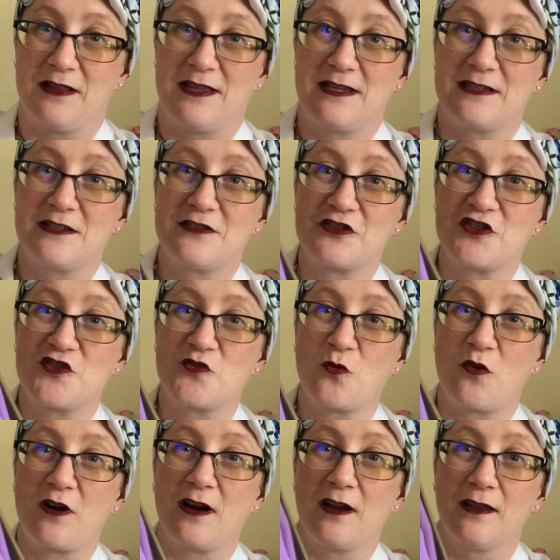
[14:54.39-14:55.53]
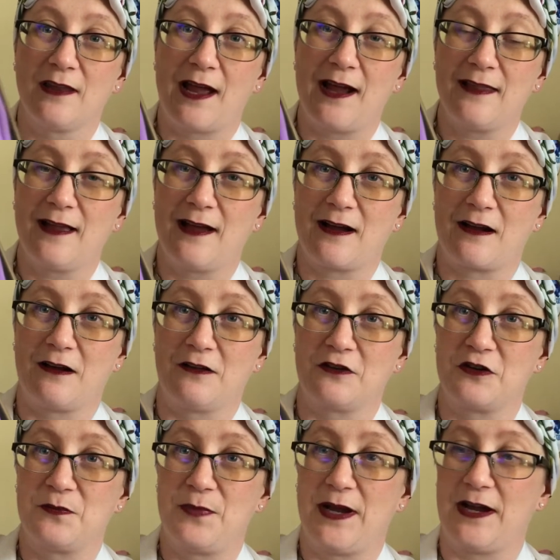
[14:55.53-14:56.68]
This is a short lilac
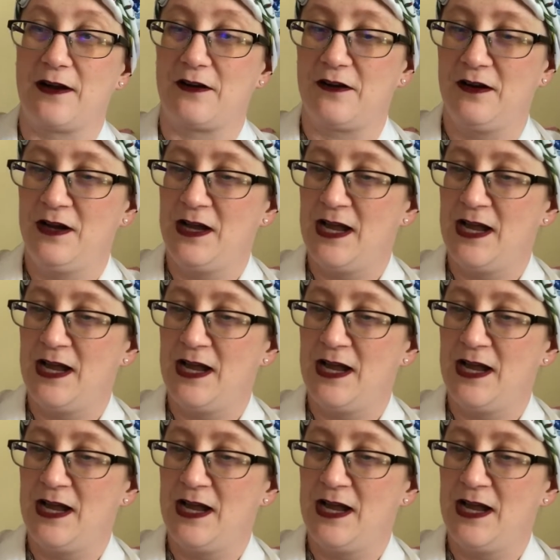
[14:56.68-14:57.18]
colored pair.